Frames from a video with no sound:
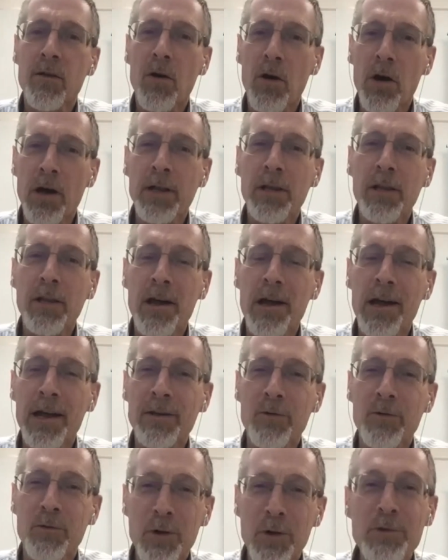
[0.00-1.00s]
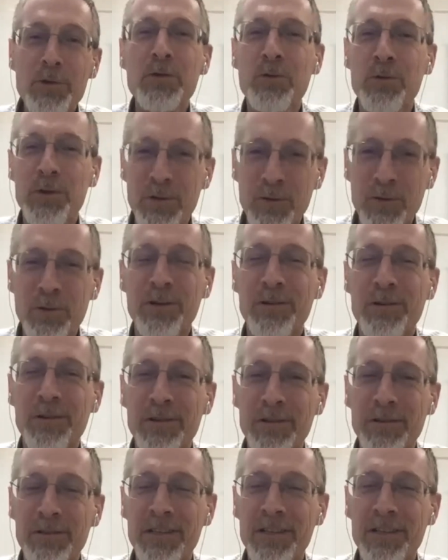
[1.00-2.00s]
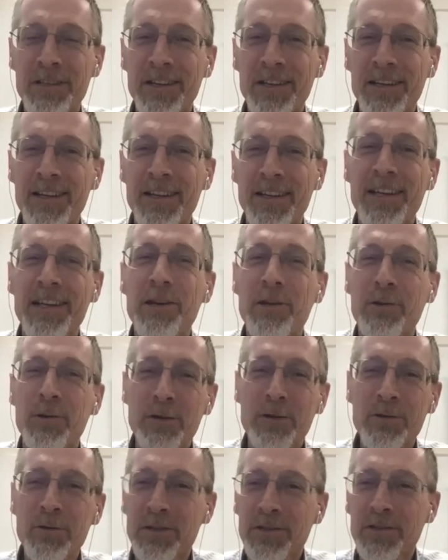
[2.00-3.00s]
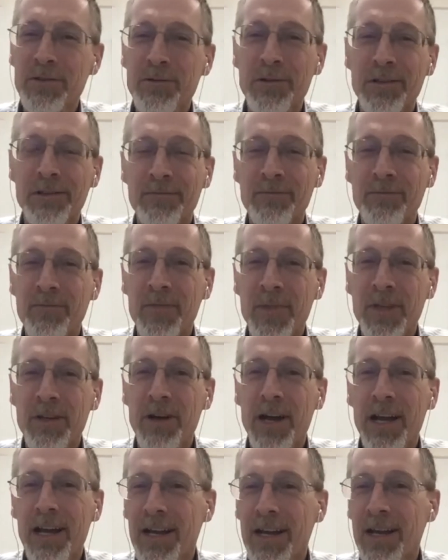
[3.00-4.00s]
online grocery orders in a grocery store, right?